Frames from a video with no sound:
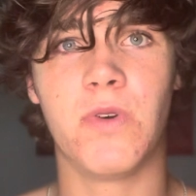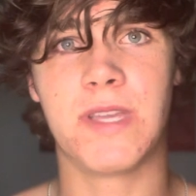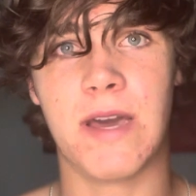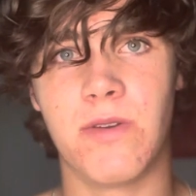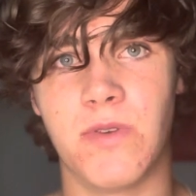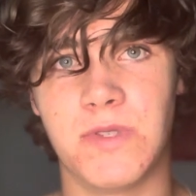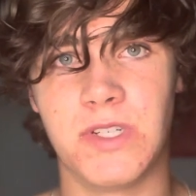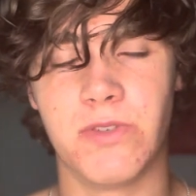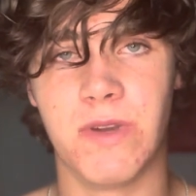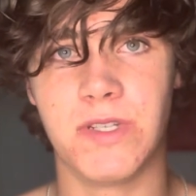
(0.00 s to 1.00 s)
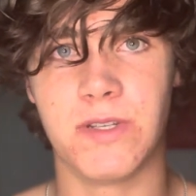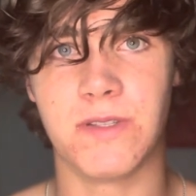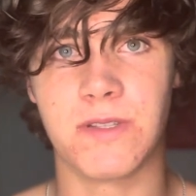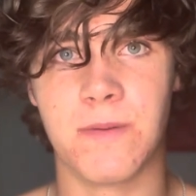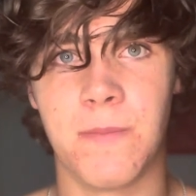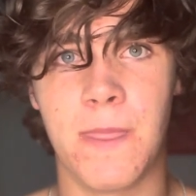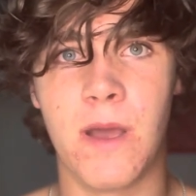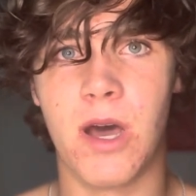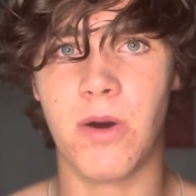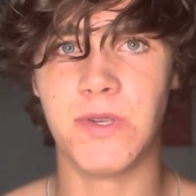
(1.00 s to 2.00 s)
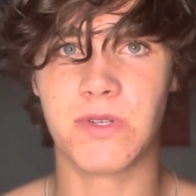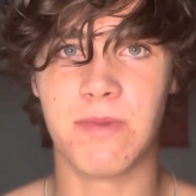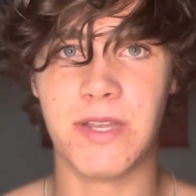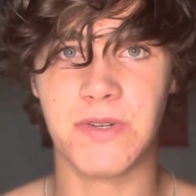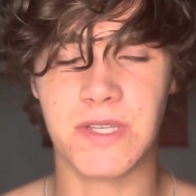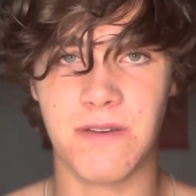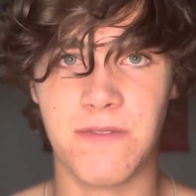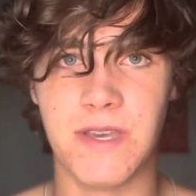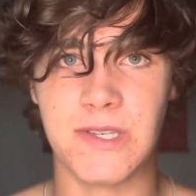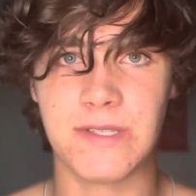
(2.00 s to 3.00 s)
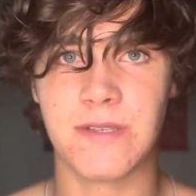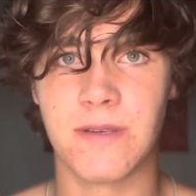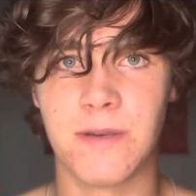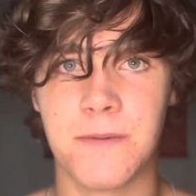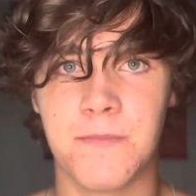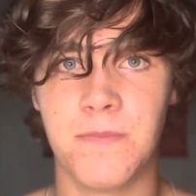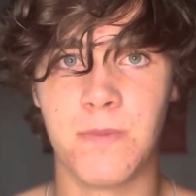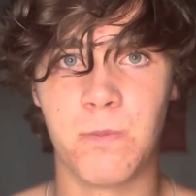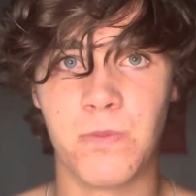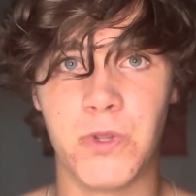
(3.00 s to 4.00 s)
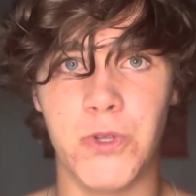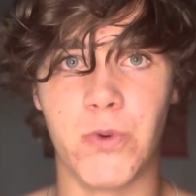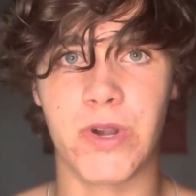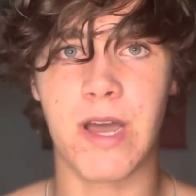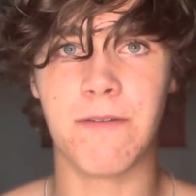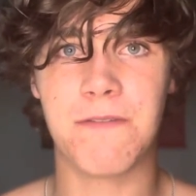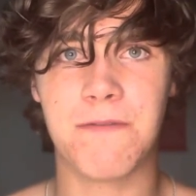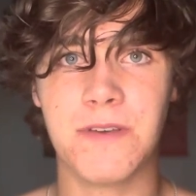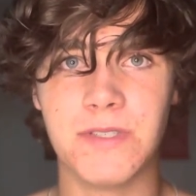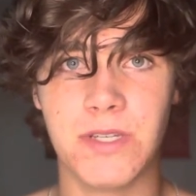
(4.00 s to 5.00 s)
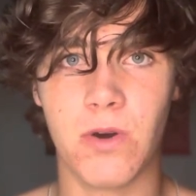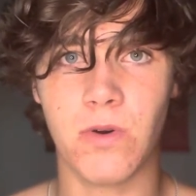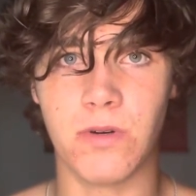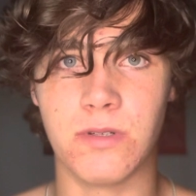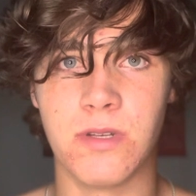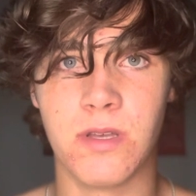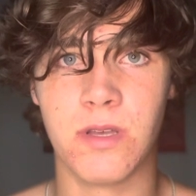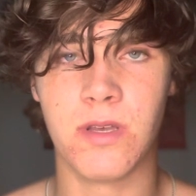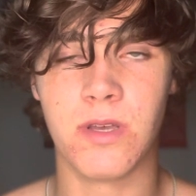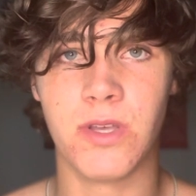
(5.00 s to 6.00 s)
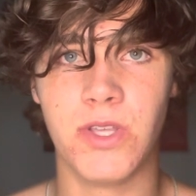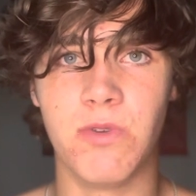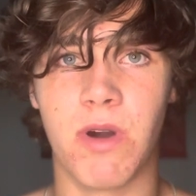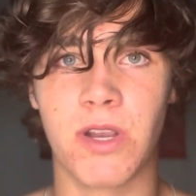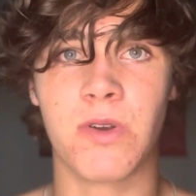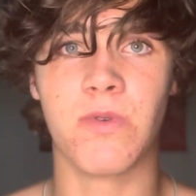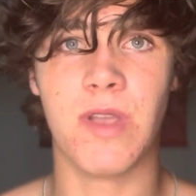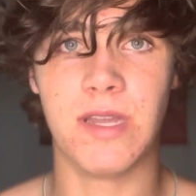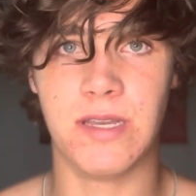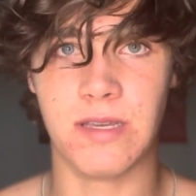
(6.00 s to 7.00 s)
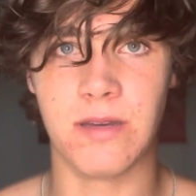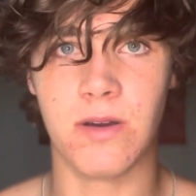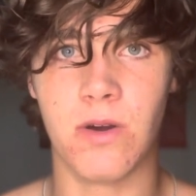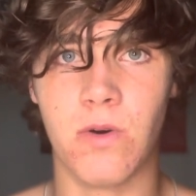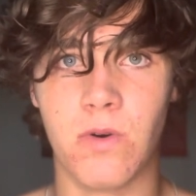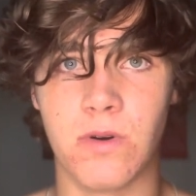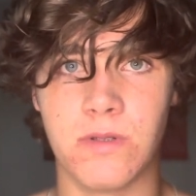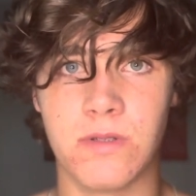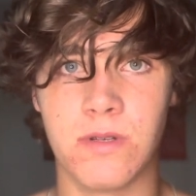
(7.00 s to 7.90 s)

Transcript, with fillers: encounter those situations, always remind yourself this. You are not filling a hole. You are creating a hole.